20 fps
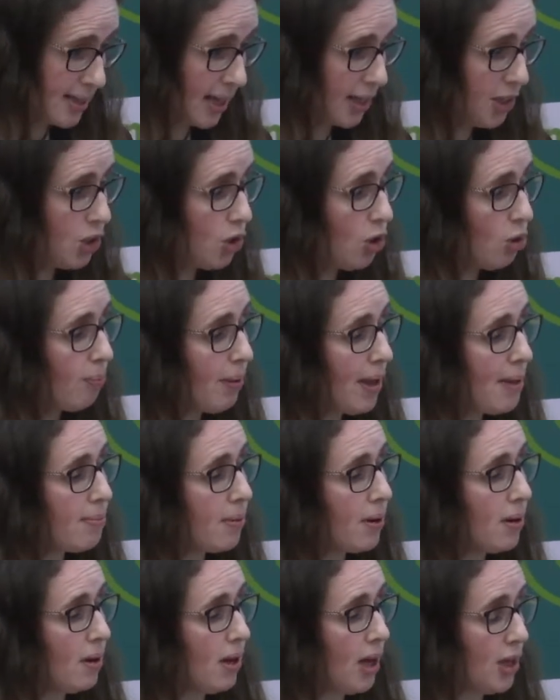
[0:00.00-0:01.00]
And a
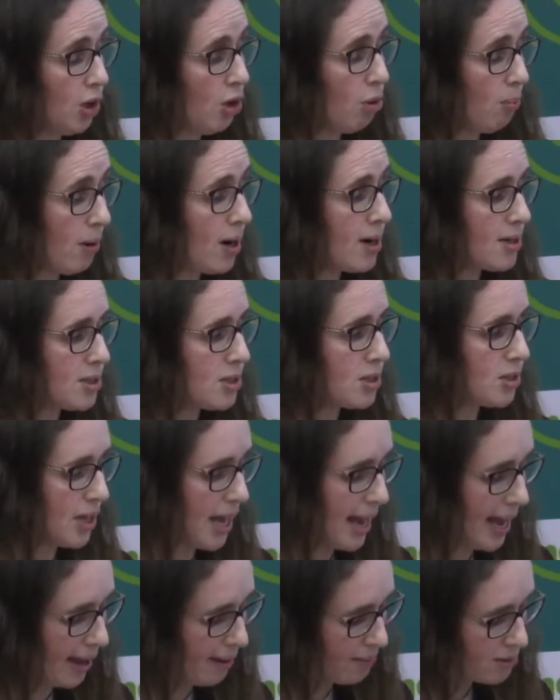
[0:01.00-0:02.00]
young person
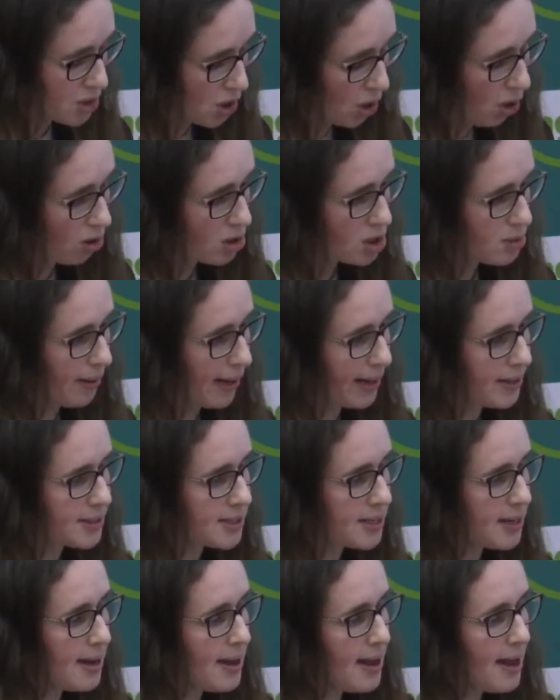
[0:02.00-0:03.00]
talked about